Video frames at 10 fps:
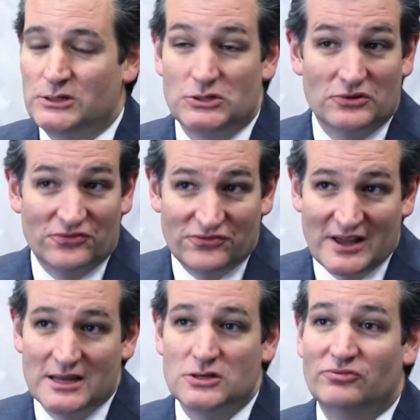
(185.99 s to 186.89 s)
to
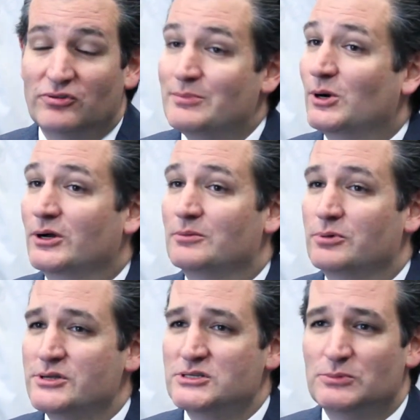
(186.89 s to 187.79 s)
defend free market
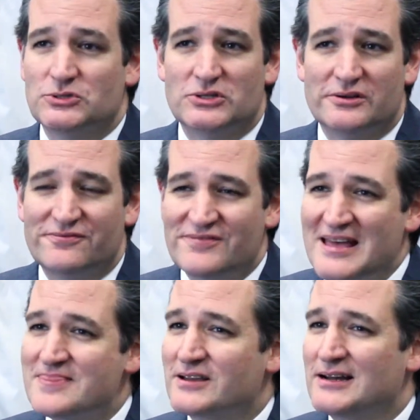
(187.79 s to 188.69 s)
principles, to
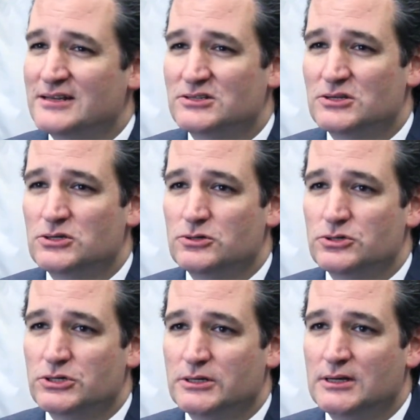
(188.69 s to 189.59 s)
defend the
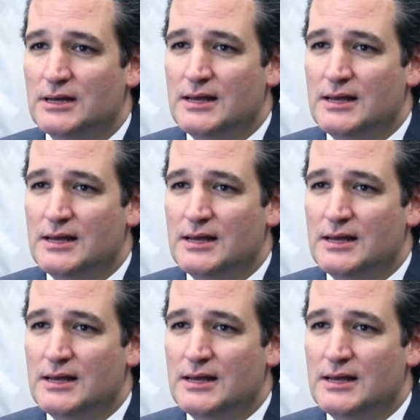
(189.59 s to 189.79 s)
Constitution,